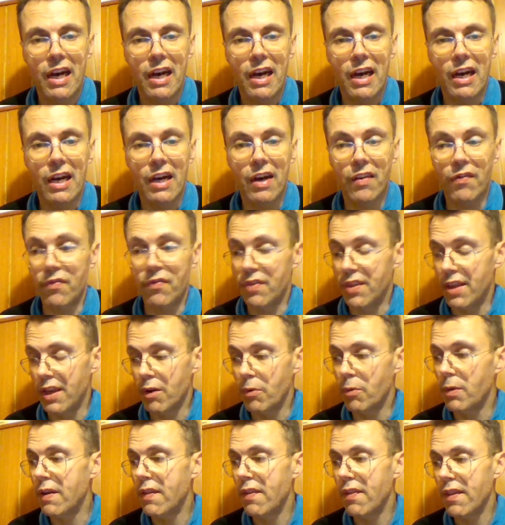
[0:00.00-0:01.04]
Uh, they
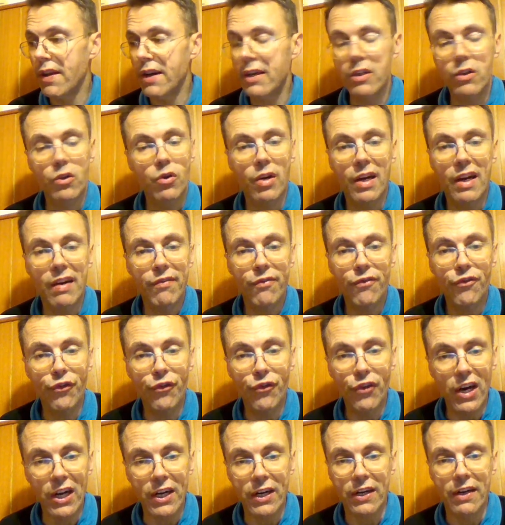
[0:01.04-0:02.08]
went there to have
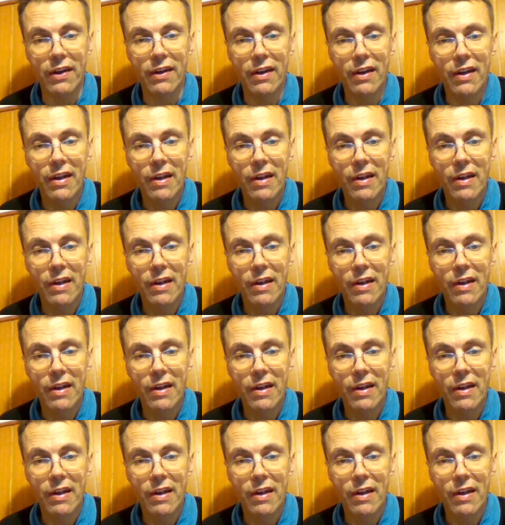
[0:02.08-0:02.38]
fun,